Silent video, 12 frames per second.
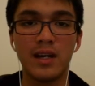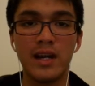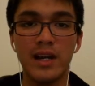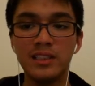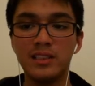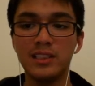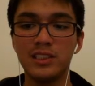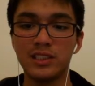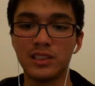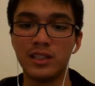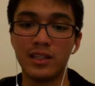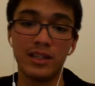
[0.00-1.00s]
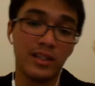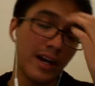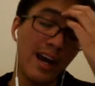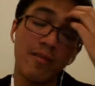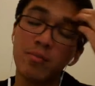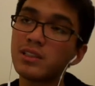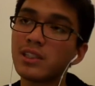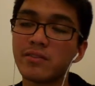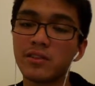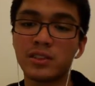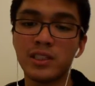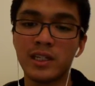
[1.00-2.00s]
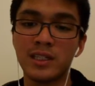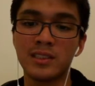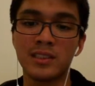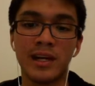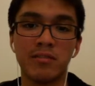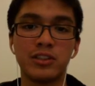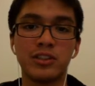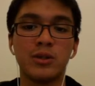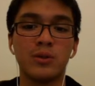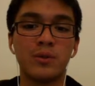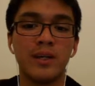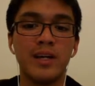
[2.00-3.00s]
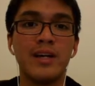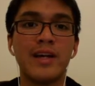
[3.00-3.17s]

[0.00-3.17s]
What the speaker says: In addition, there have been several studies that have shown